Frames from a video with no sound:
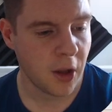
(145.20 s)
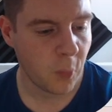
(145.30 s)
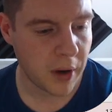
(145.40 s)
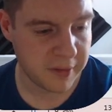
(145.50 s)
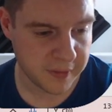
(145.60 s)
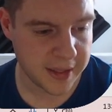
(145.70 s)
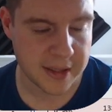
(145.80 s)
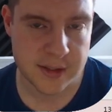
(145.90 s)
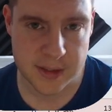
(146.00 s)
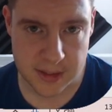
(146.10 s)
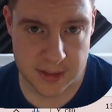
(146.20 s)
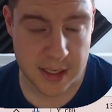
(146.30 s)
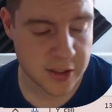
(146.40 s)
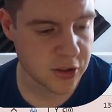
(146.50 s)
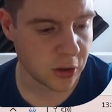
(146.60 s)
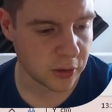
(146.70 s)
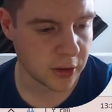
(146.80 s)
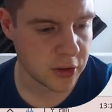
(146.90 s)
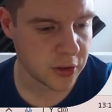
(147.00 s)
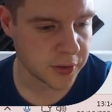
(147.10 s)
wherever that's installed
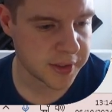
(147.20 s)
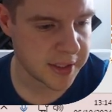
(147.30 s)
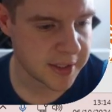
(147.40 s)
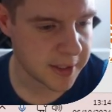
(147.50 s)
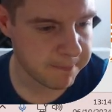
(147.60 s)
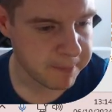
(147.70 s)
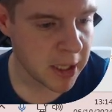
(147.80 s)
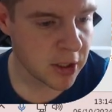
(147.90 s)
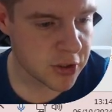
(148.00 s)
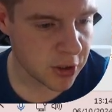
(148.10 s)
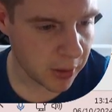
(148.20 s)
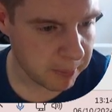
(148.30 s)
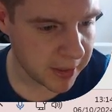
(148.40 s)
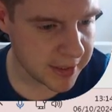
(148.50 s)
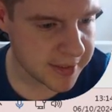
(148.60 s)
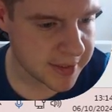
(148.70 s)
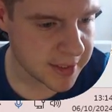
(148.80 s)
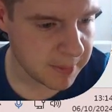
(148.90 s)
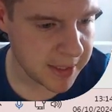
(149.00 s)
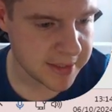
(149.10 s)
on your system. So on my
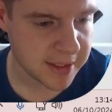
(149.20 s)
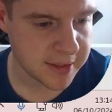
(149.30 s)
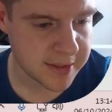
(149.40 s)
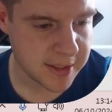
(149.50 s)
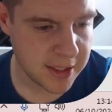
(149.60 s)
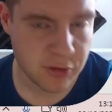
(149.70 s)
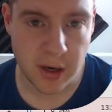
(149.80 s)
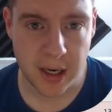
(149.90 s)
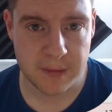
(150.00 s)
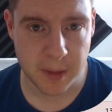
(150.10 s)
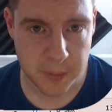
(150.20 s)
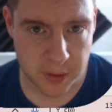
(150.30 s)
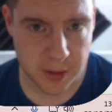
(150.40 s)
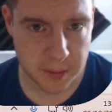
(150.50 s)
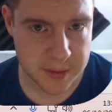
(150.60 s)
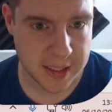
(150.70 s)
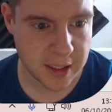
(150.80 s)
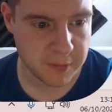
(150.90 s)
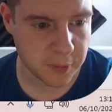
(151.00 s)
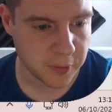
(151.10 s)
system, it's in the C drive. I'm going to take
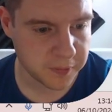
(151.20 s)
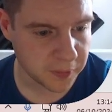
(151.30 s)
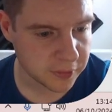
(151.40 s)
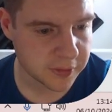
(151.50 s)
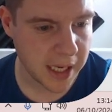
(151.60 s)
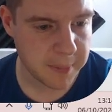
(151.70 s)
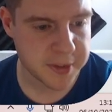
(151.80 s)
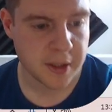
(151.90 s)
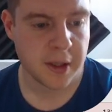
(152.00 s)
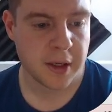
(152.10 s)
you through the full steps.